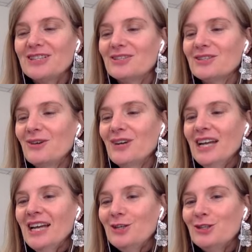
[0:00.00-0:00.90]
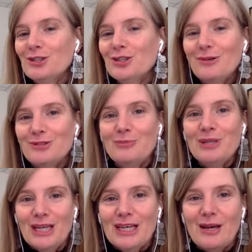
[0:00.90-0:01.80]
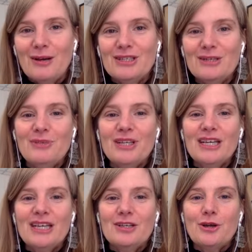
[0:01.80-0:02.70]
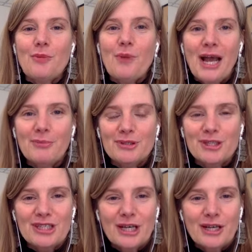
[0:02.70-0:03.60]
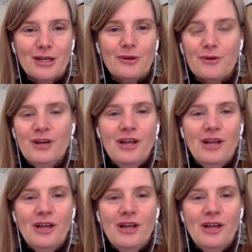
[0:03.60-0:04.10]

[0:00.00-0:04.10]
And so it had stood out to me, and I was beginning to know mine, but just like, you know,